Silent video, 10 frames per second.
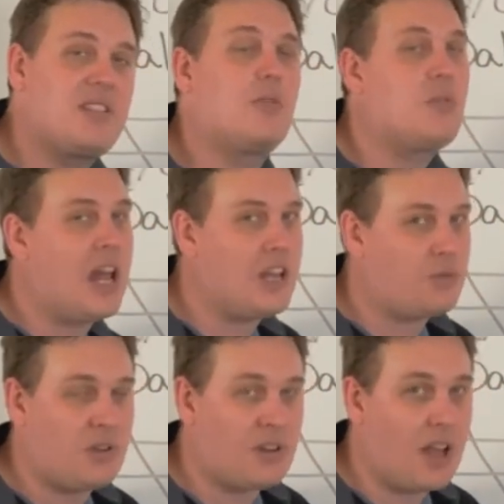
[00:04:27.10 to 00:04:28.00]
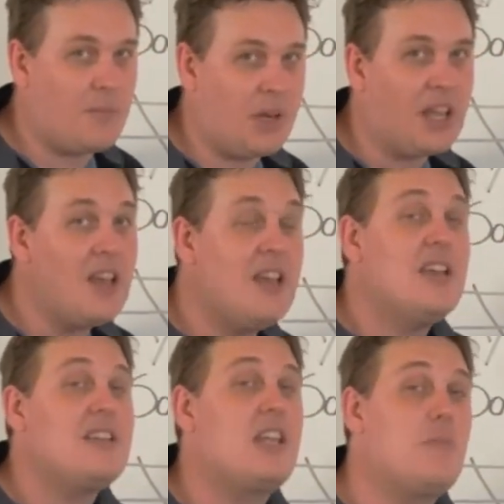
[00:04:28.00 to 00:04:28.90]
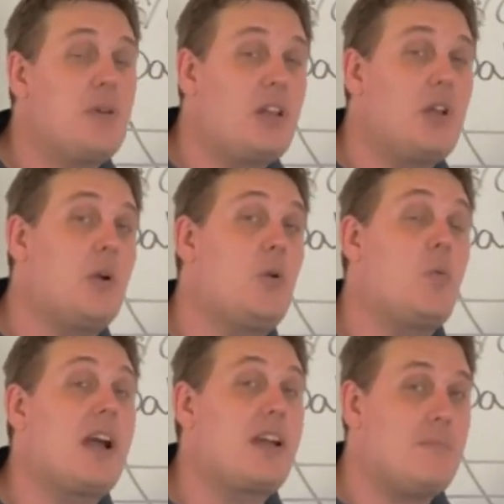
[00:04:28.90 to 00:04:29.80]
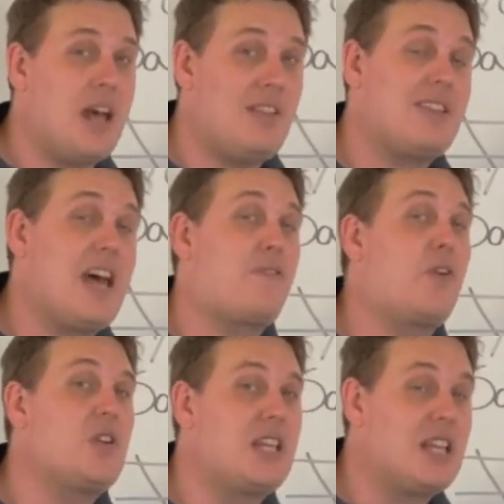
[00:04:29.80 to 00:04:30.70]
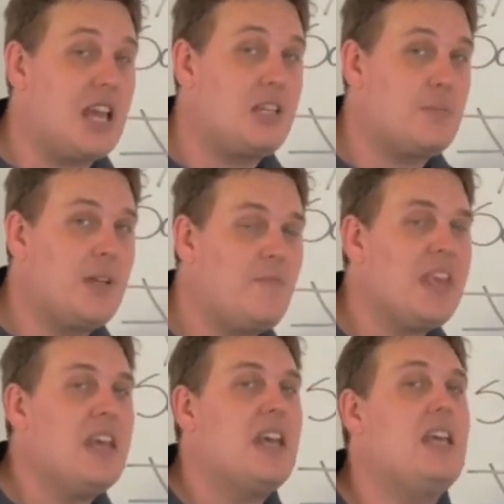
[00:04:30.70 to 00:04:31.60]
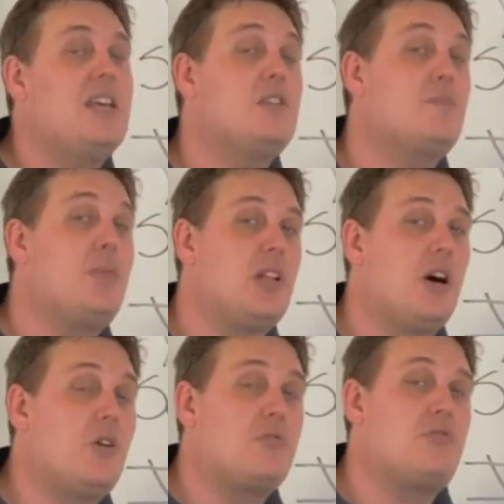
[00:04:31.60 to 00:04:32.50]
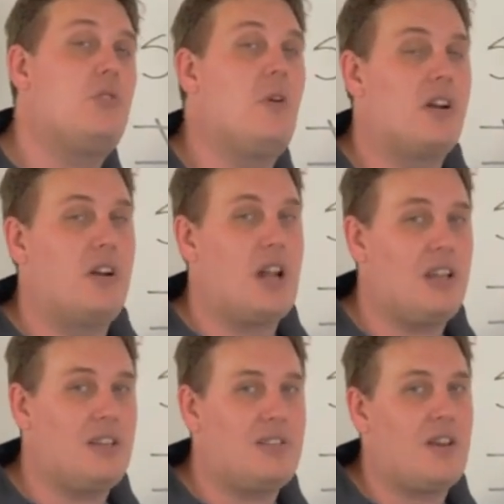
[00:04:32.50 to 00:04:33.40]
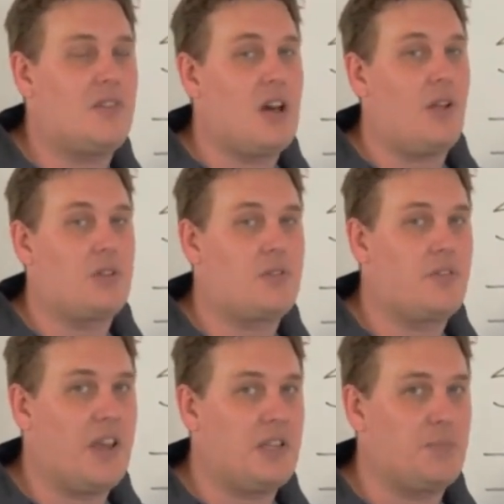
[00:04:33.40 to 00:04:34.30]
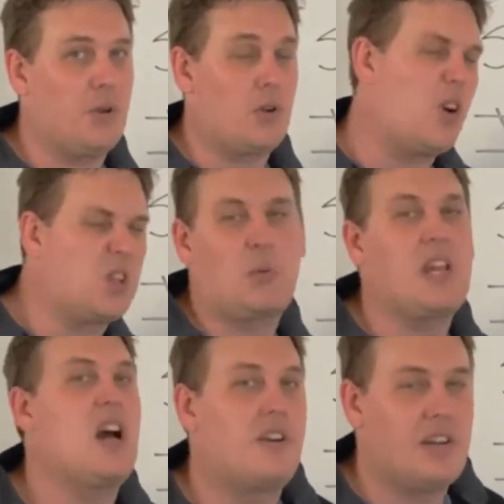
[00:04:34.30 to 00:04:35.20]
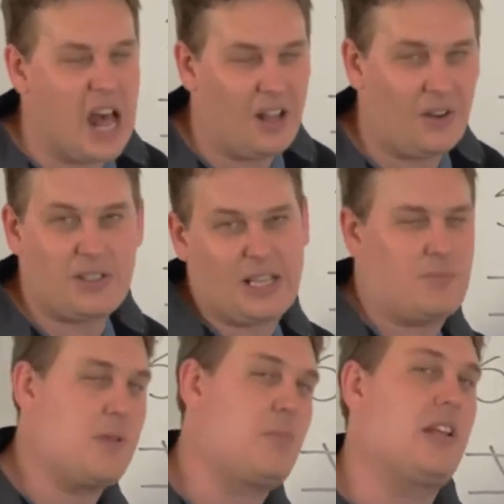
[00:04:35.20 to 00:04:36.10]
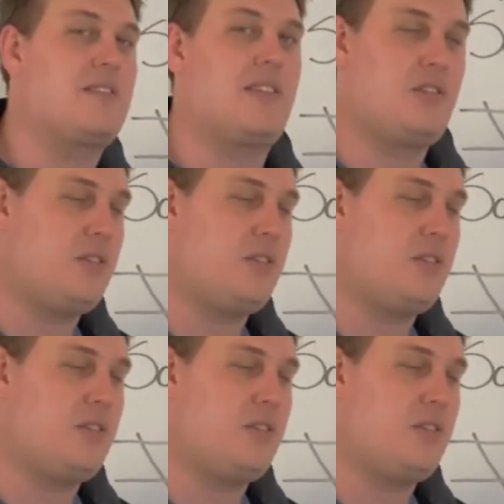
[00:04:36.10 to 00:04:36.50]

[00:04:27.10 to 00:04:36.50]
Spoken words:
that someone has with your company. Typically, we recommend that first engagement is below $297 for Facebook, or $300. Lots of people like to say